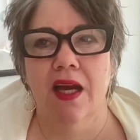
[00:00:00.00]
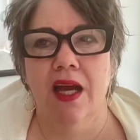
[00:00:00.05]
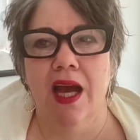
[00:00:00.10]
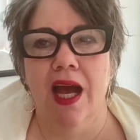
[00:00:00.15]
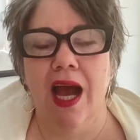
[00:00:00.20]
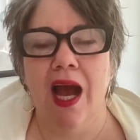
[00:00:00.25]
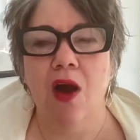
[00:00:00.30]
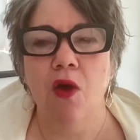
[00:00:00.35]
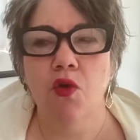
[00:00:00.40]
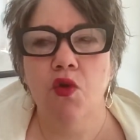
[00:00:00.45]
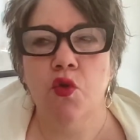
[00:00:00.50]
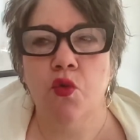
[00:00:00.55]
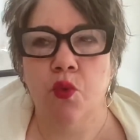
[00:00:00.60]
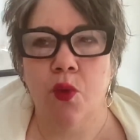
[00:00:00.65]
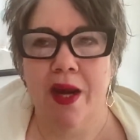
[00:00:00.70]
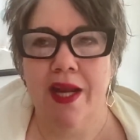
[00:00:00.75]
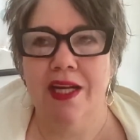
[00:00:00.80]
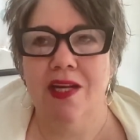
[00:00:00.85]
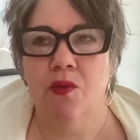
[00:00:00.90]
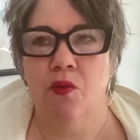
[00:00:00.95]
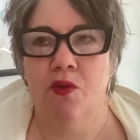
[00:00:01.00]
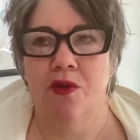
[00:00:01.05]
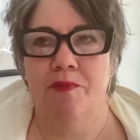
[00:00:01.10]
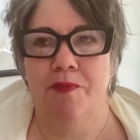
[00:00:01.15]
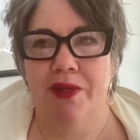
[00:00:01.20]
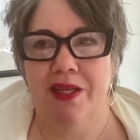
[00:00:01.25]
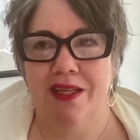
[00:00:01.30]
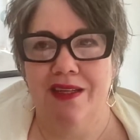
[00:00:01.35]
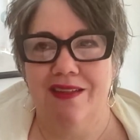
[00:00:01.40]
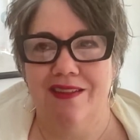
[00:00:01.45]
how great it would
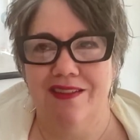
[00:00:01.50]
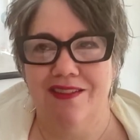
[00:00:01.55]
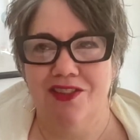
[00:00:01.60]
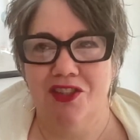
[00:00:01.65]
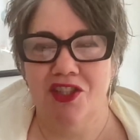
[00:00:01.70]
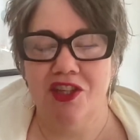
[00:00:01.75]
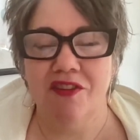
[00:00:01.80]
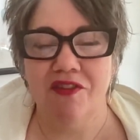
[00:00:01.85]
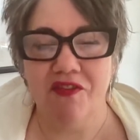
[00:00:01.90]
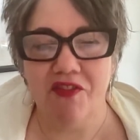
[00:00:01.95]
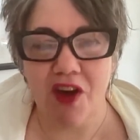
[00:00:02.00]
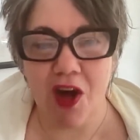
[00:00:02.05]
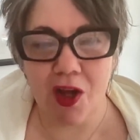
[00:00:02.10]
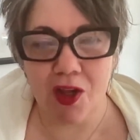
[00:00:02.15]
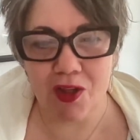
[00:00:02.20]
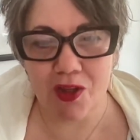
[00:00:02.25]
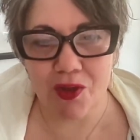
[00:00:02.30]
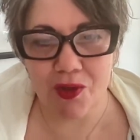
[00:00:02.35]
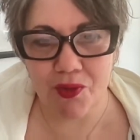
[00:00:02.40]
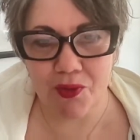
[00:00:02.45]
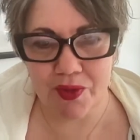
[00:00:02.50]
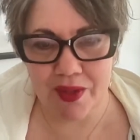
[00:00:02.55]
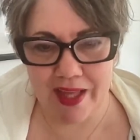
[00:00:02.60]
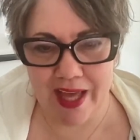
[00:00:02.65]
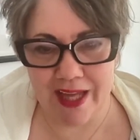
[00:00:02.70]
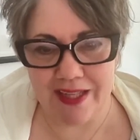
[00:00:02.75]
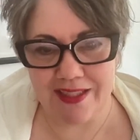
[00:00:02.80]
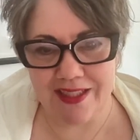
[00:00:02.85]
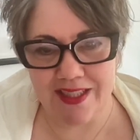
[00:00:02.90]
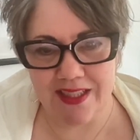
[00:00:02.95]
be to follow
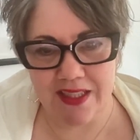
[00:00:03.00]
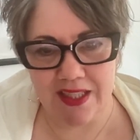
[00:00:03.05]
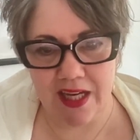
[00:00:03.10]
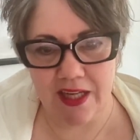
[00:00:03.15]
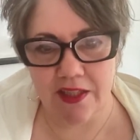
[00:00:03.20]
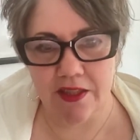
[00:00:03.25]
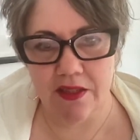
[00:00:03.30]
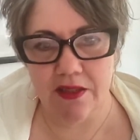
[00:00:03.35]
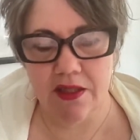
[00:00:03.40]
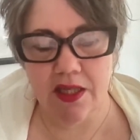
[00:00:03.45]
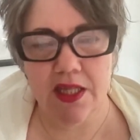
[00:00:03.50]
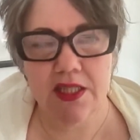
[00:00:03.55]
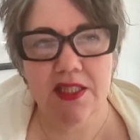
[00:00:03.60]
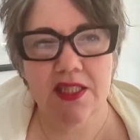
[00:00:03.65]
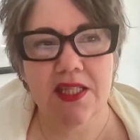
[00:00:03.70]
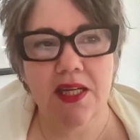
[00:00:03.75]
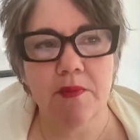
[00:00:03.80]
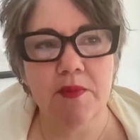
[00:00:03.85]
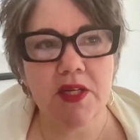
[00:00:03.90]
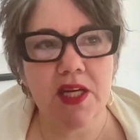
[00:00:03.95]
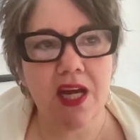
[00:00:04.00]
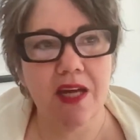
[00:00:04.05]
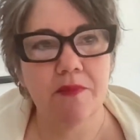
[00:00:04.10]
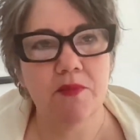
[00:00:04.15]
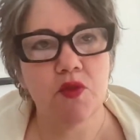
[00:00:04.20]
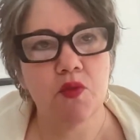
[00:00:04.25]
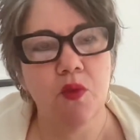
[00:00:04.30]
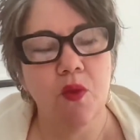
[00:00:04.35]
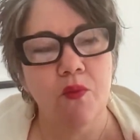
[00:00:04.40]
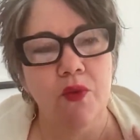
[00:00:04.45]
that desire. Because
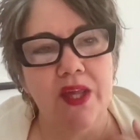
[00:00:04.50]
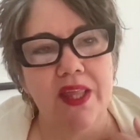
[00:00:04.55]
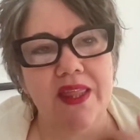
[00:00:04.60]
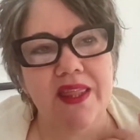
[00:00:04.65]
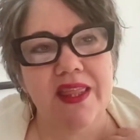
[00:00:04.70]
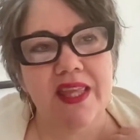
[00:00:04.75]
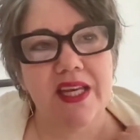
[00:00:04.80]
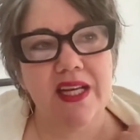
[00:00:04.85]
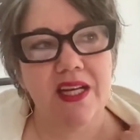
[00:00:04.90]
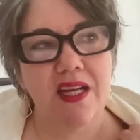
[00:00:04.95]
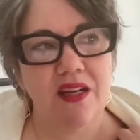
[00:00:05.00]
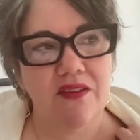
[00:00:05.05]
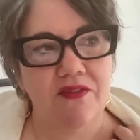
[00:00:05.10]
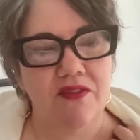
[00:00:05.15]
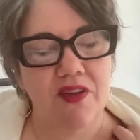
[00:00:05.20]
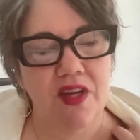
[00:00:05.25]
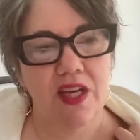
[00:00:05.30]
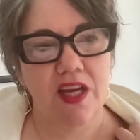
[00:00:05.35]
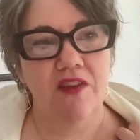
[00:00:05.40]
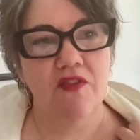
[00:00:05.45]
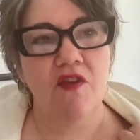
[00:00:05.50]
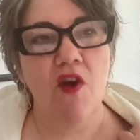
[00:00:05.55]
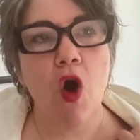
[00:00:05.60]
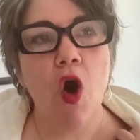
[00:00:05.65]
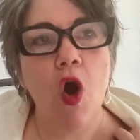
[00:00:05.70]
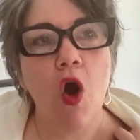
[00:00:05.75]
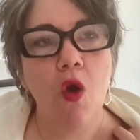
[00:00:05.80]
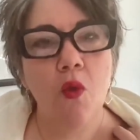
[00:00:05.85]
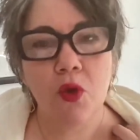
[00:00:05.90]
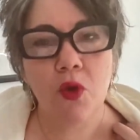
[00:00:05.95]
sometimes when we think of, if
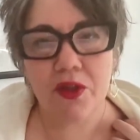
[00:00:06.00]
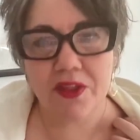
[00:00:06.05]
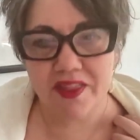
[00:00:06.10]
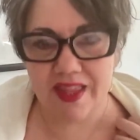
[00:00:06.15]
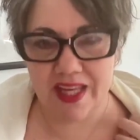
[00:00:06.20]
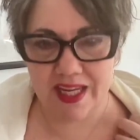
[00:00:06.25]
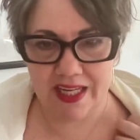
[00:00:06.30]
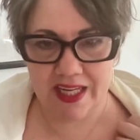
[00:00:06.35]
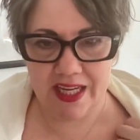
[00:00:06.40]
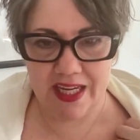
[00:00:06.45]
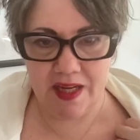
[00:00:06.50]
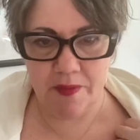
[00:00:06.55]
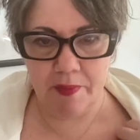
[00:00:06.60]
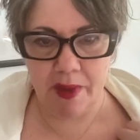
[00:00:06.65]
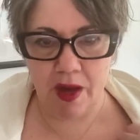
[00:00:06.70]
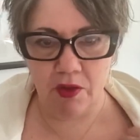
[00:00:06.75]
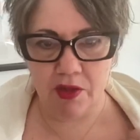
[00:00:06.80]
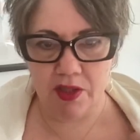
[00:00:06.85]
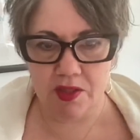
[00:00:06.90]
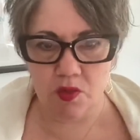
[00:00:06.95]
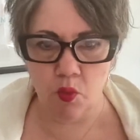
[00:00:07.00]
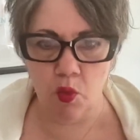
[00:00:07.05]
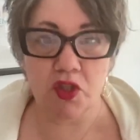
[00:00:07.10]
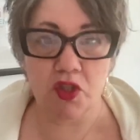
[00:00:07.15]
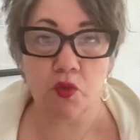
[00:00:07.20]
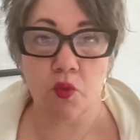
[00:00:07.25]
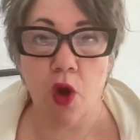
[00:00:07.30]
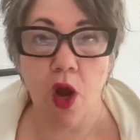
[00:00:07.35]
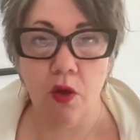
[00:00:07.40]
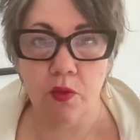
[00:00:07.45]
all we're thinking about is
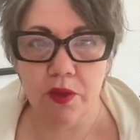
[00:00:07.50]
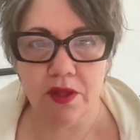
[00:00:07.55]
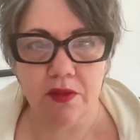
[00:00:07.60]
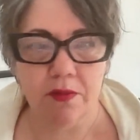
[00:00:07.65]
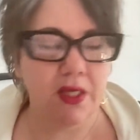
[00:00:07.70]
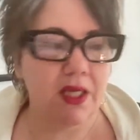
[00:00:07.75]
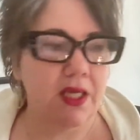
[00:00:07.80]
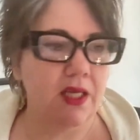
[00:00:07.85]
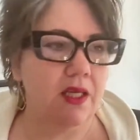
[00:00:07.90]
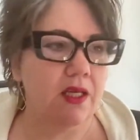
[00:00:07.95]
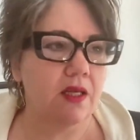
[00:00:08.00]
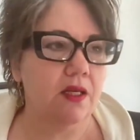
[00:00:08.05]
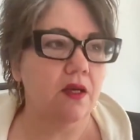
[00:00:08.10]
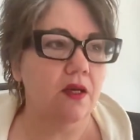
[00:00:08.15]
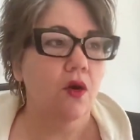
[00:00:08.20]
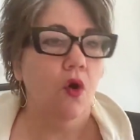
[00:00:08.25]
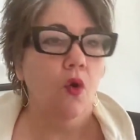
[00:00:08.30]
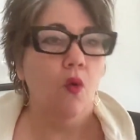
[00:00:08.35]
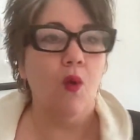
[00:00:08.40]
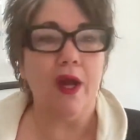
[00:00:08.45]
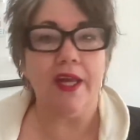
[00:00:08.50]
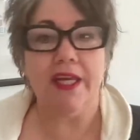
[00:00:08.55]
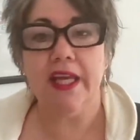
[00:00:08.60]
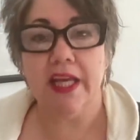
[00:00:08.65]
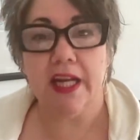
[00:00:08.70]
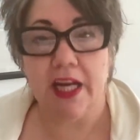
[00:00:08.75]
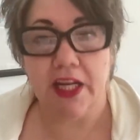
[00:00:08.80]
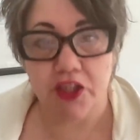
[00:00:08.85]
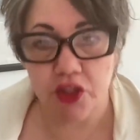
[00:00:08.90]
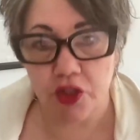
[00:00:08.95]
what's wrong with me, why
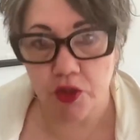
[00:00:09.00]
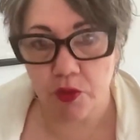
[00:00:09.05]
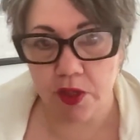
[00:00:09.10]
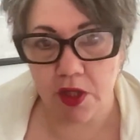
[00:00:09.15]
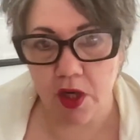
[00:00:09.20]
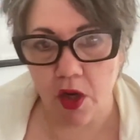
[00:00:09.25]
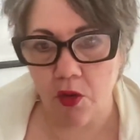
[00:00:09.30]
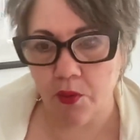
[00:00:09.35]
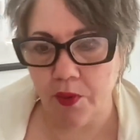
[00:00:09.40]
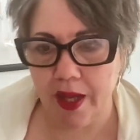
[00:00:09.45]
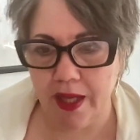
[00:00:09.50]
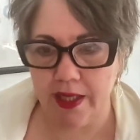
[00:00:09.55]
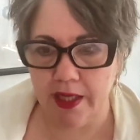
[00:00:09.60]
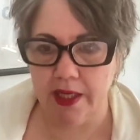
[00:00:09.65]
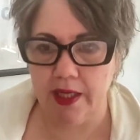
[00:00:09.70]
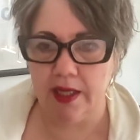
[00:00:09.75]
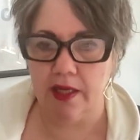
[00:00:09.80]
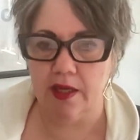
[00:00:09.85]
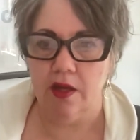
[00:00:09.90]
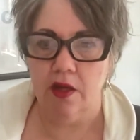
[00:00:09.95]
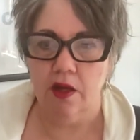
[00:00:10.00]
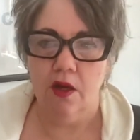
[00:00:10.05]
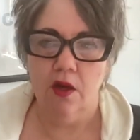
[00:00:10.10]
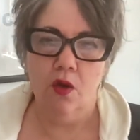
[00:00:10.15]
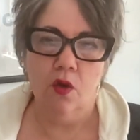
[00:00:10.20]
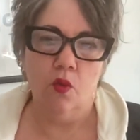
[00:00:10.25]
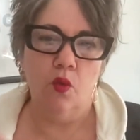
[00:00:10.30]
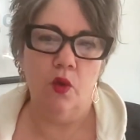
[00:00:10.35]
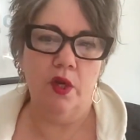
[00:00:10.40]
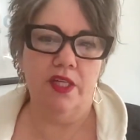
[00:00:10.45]
can't I do it already,
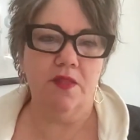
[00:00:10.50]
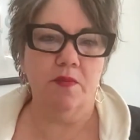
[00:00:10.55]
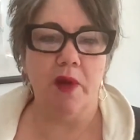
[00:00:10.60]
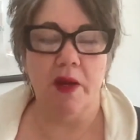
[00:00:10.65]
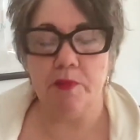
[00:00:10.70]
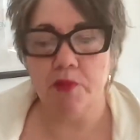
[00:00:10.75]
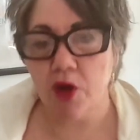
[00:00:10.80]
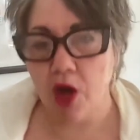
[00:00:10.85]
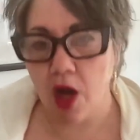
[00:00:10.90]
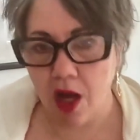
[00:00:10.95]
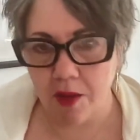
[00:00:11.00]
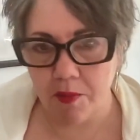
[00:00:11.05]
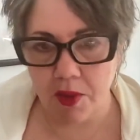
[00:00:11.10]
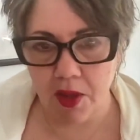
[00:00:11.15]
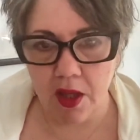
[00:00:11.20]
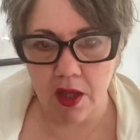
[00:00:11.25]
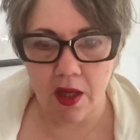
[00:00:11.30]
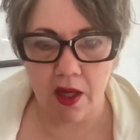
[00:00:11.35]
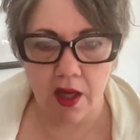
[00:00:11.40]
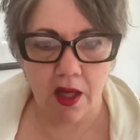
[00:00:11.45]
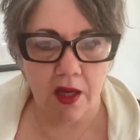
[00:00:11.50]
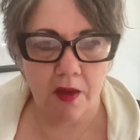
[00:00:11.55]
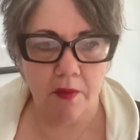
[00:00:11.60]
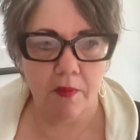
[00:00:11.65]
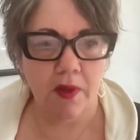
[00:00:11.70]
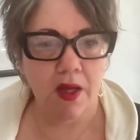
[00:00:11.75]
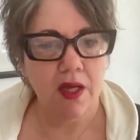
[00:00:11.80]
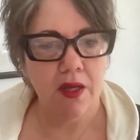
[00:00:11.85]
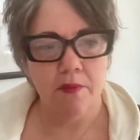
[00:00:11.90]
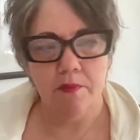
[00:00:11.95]
what is my
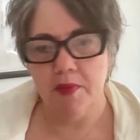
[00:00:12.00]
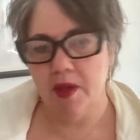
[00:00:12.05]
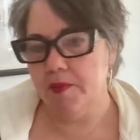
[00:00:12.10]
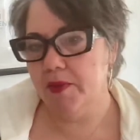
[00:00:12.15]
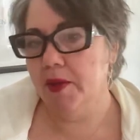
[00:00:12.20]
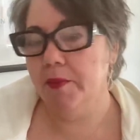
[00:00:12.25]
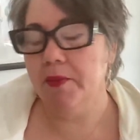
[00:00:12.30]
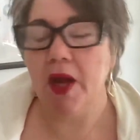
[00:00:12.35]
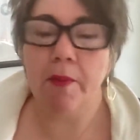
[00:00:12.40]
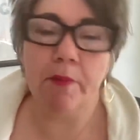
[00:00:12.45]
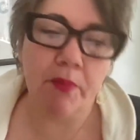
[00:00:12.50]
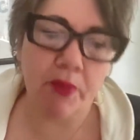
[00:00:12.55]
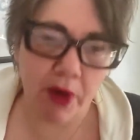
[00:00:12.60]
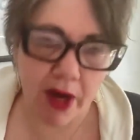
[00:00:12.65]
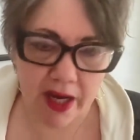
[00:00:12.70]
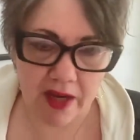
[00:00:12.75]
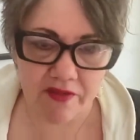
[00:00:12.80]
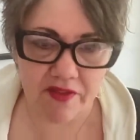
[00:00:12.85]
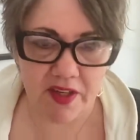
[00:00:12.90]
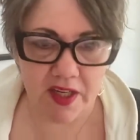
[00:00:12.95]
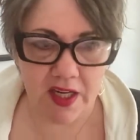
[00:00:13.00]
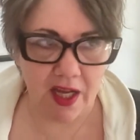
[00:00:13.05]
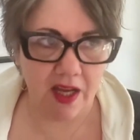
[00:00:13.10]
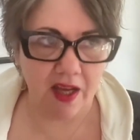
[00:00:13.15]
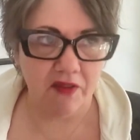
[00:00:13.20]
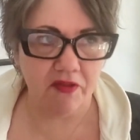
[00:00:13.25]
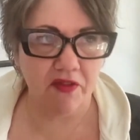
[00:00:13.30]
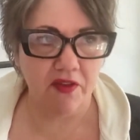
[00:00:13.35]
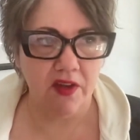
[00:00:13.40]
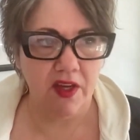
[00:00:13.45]
problem, maybe I'm not brave
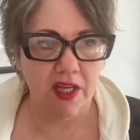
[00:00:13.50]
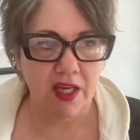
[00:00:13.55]
enough,